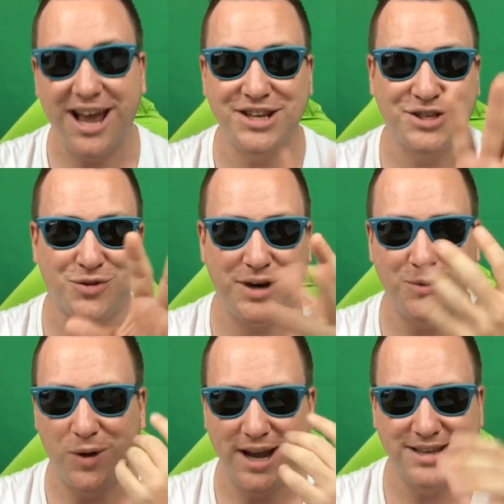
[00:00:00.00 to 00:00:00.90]
like
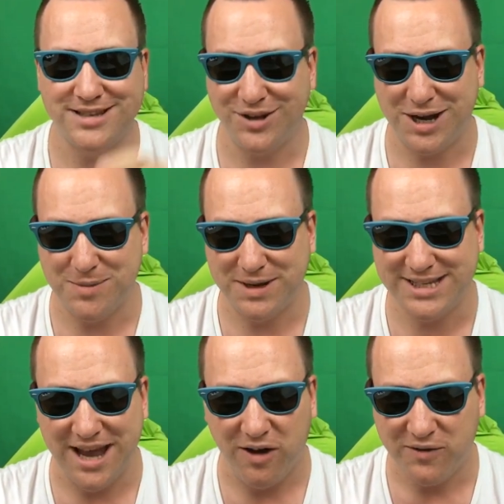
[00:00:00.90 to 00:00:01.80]
screen-wise, looking at
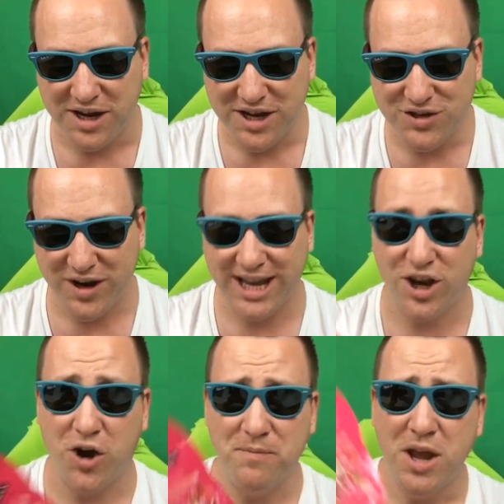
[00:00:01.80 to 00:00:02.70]
myself, trying to get
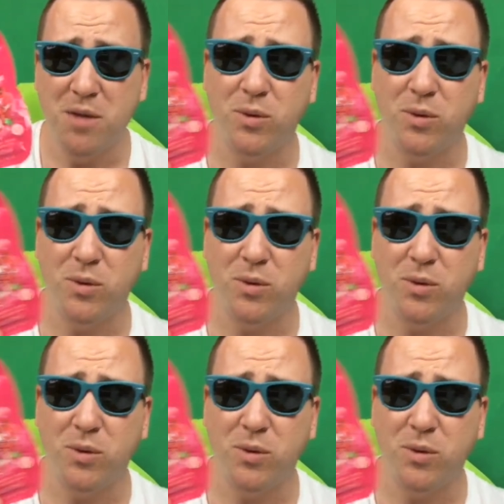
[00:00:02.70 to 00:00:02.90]
it on.